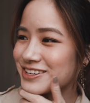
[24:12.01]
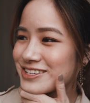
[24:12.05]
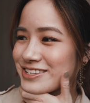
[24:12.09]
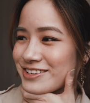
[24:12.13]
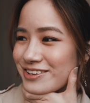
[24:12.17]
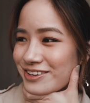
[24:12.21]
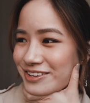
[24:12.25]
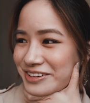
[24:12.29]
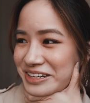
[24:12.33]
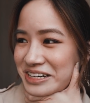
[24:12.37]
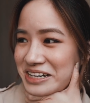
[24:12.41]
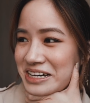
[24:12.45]

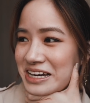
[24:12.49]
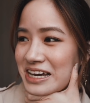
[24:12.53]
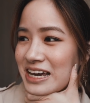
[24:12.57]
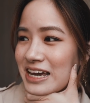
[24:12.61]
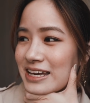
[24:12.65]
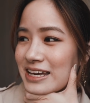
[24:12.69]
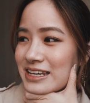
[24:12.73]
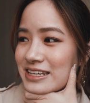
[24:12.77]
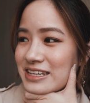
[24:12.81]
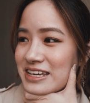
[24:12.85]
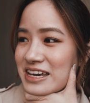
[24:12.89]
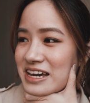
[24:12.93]
So
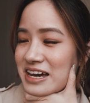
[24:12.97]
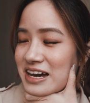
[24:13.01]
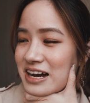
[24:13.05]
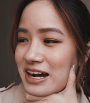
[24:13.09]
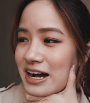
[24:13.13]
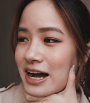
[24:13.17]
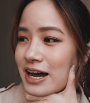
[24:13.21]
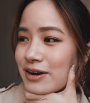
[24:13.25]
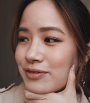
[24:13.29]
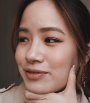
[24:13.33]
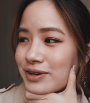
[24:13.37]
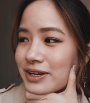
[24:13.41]
yeah,
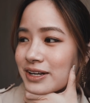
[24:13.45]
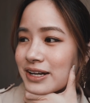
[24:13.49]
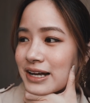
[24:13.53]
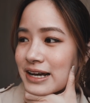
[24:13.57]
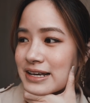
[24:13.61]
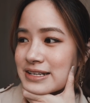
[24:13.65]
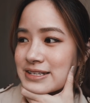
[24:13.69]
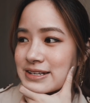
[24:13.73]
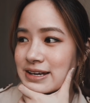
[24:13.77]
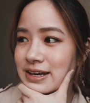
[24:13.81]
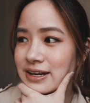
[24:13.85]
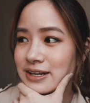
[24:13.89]
I
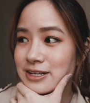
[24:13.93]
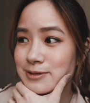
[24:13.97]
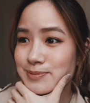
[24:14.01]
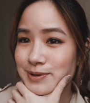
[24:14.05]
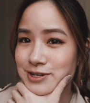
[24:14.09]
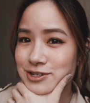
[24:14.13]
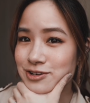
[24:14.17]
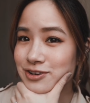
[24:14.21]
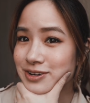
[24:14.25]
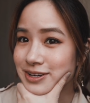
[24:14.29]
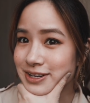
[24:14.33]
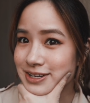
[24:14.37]
realized that,
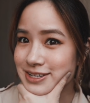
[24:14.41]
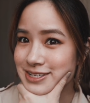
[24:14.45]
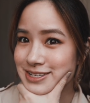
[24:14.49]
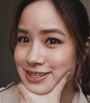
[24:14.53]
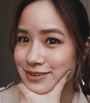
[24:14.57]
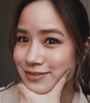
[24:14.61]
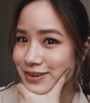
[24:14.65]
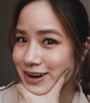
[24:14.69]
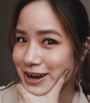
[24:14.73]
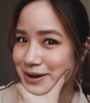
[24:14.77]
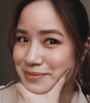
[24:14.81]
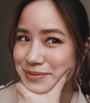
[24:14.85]
especially on
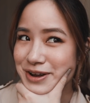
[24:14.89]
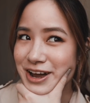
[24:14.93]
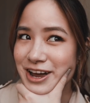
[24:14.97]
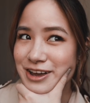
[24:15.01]
Instagram,